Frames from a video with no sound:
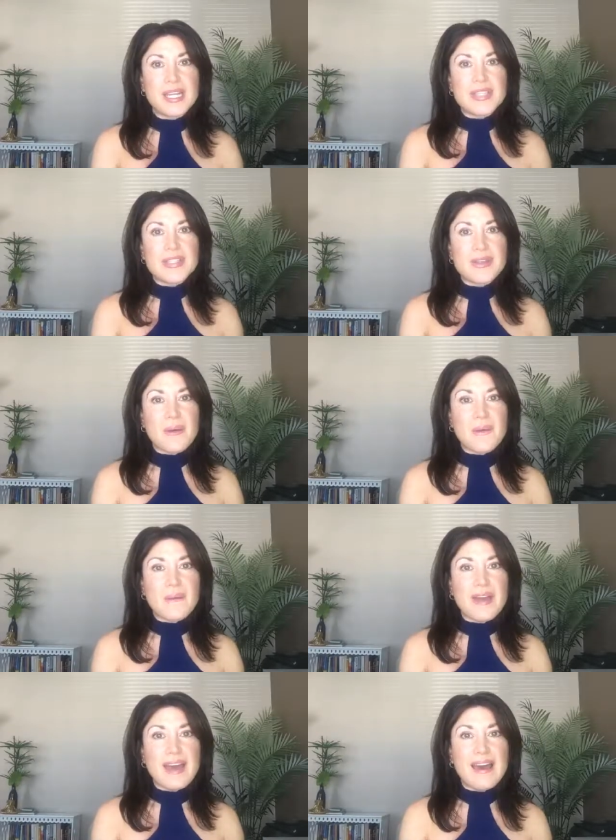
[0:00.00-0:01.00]

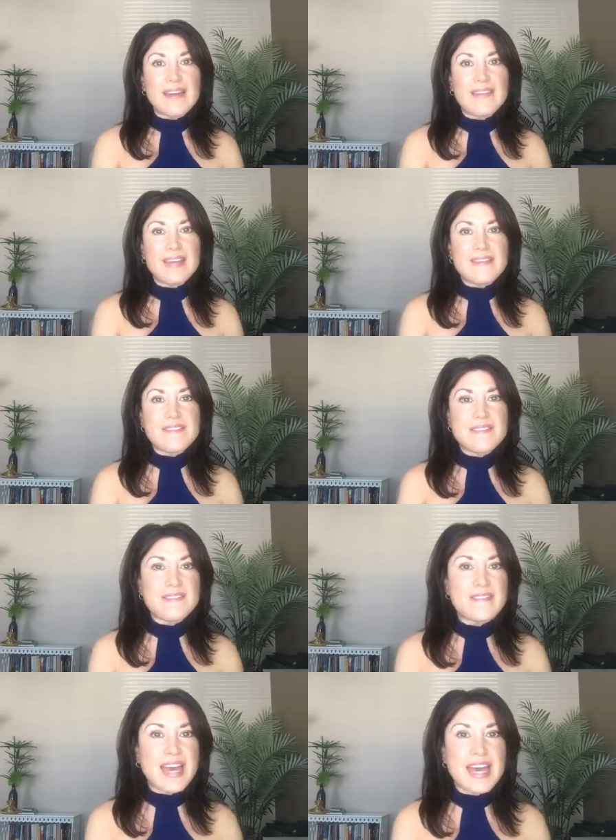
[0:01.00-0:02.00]
So have a
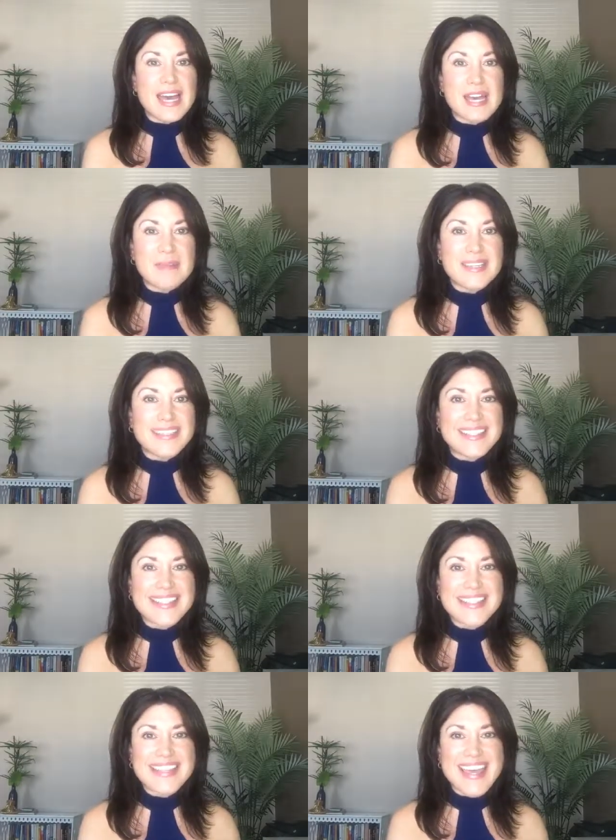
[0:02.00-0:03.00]

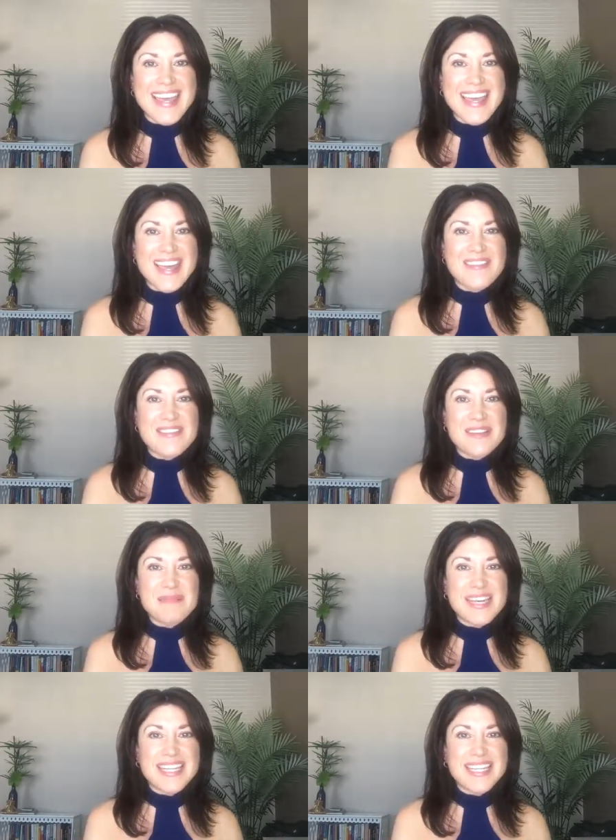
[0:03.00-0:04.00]
fabulous day,
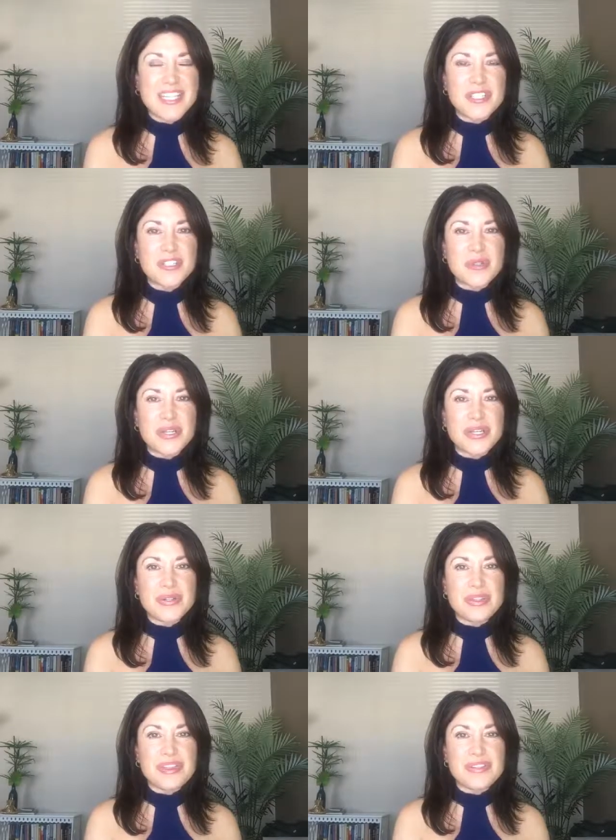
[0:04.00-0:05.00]
everybody. Enjoy
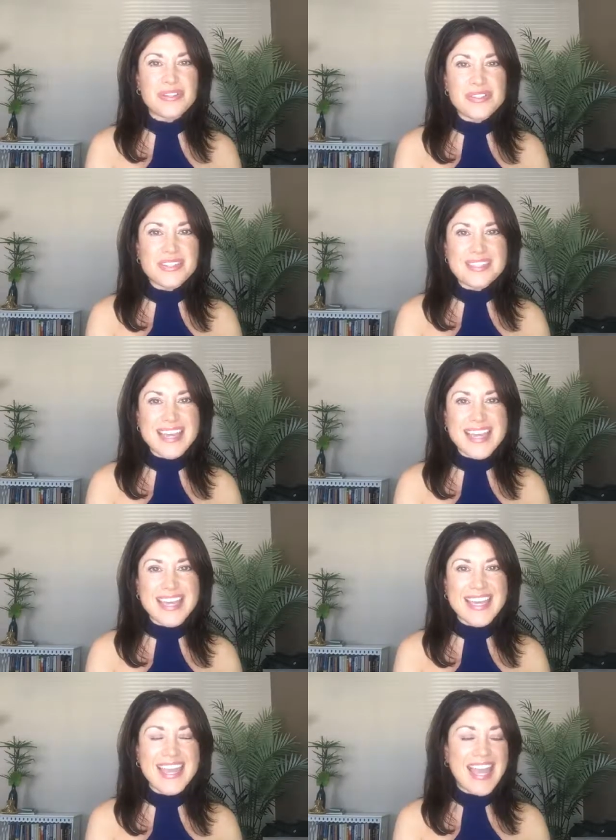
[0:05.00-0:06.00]
your
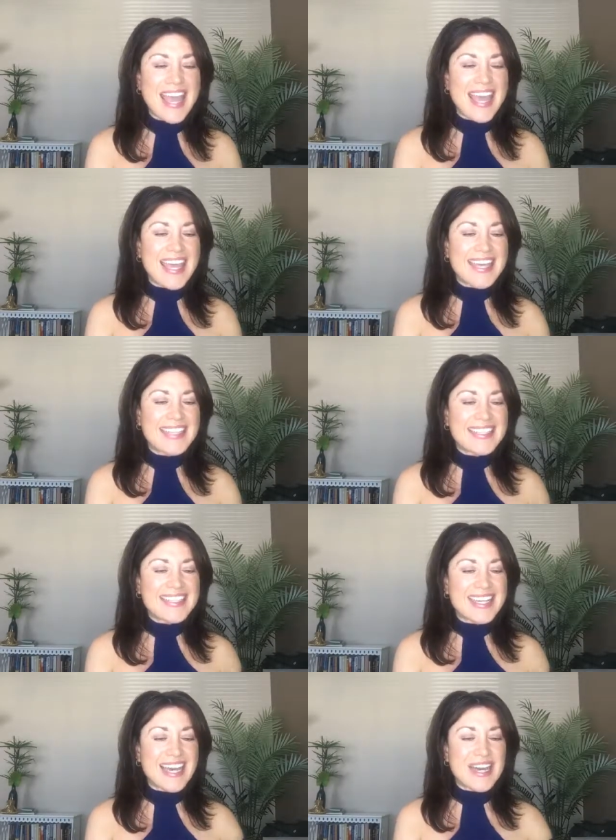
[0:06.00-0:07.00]
Thursday,
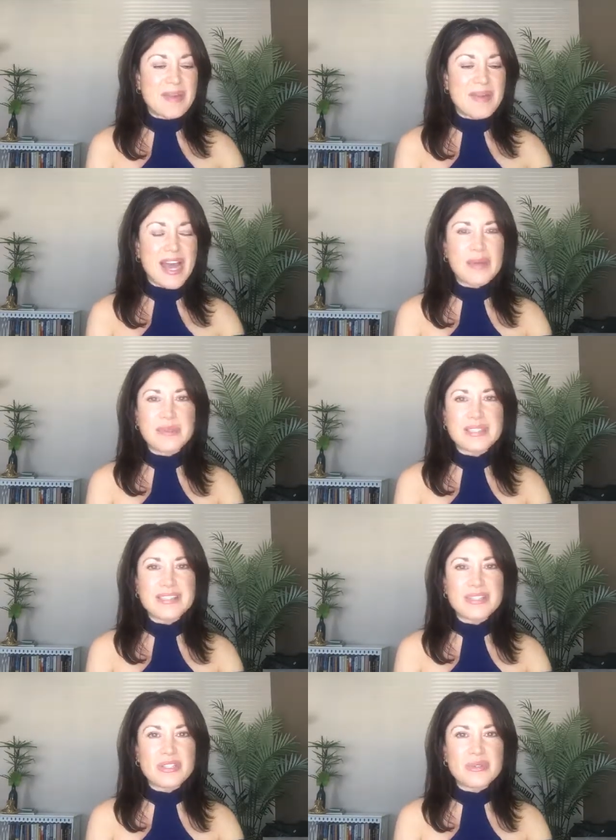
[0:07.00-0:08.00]
and I will
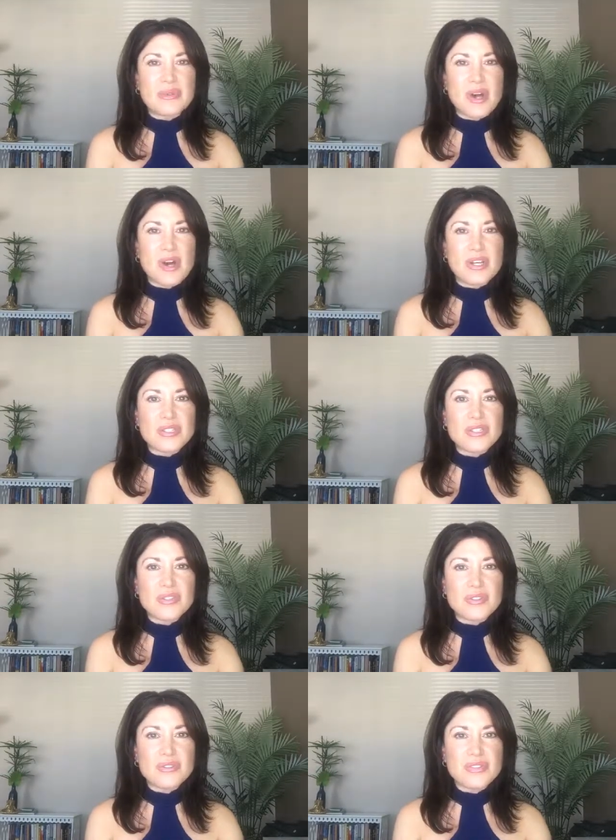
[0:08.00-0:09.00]
see you all
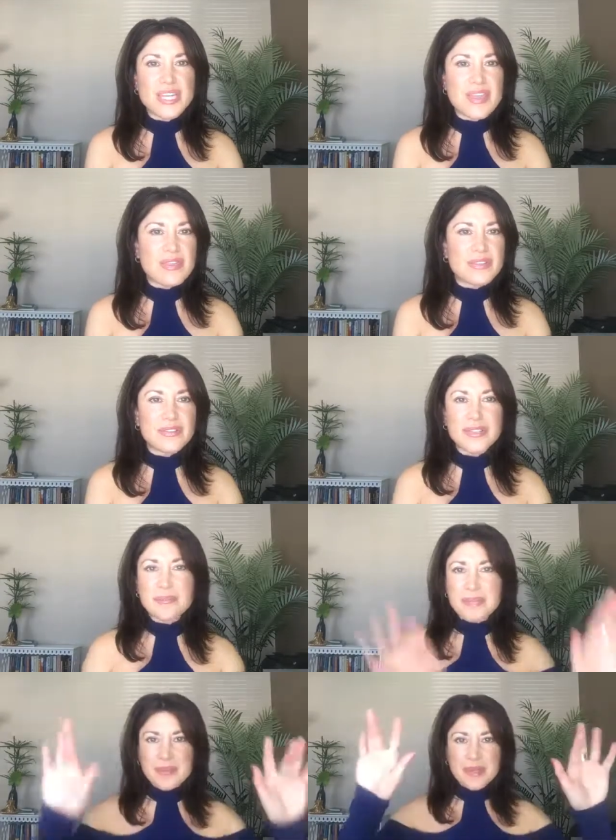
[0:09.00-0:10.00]
soon in the group.
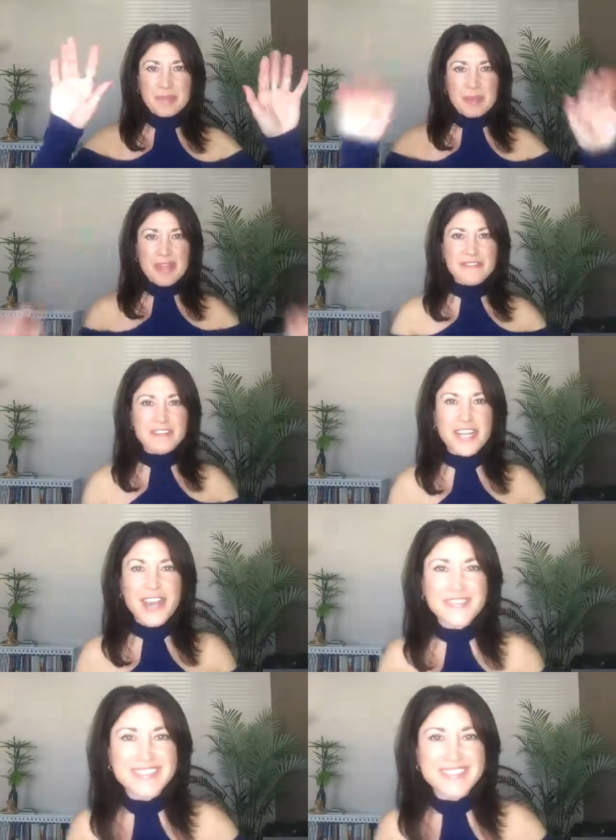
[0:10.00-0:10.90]
Bye-bye for now.